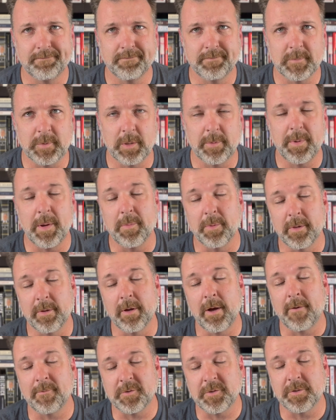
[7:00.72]

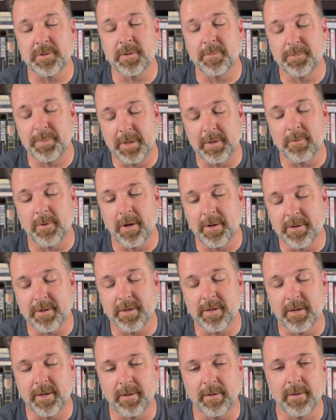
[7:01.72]
the officers that beat Rodney
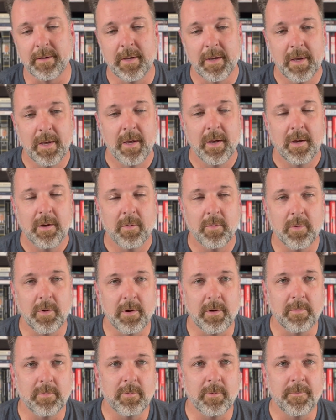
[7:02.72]
King
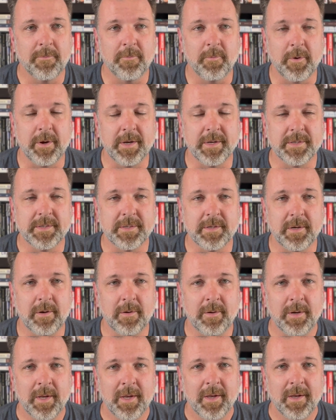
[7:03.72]
were freed.
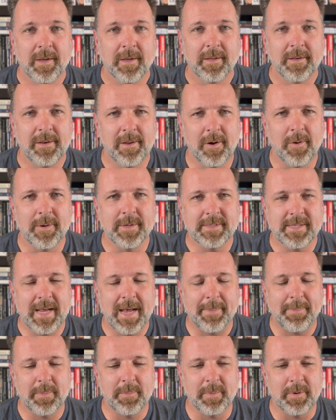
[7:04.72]
So, no, it's
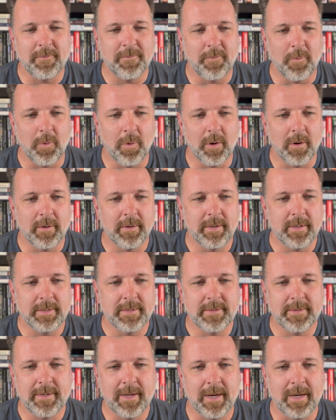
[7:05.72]
happened before.
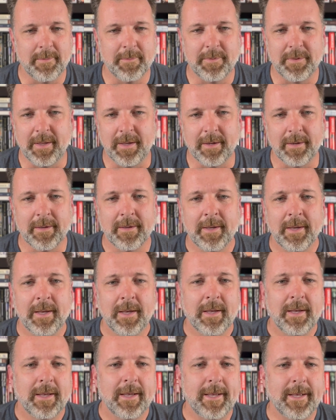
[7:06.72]
It's not a thing.
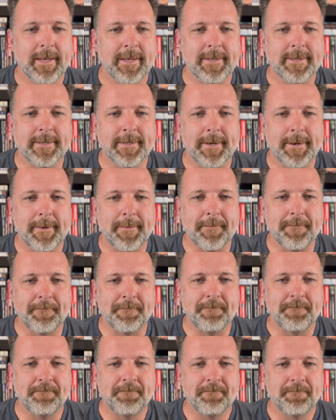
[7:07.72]
And
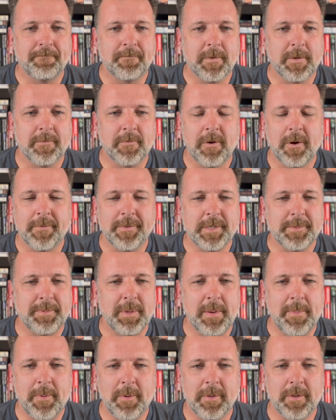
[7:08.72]
for all these
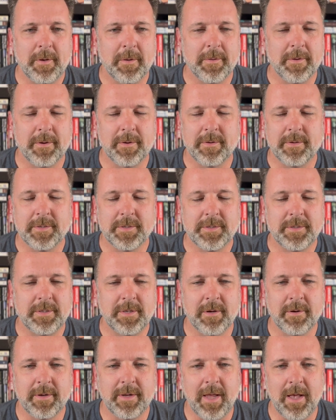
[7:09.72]
people, though,
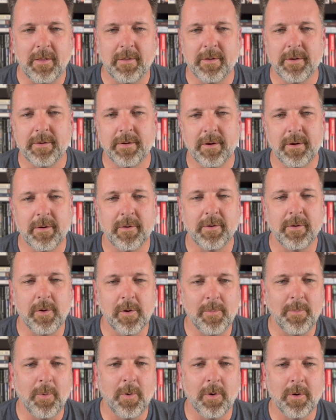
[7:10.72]
you're yelling,
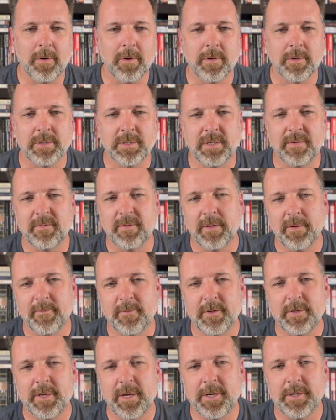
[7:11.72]
no borders,
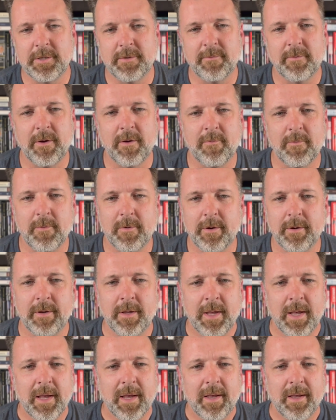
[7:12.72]
invitation for everyone.
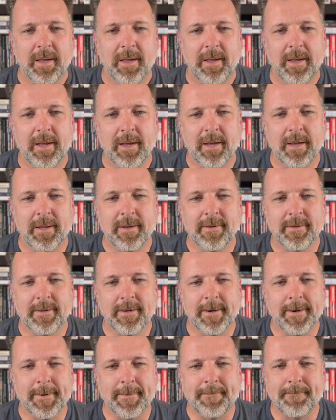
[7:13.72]
And
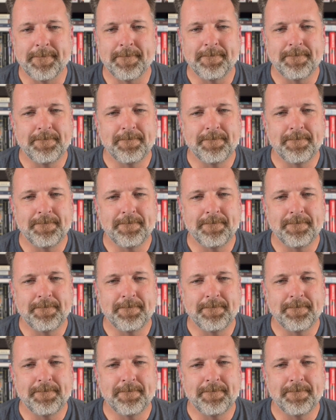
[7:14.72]
I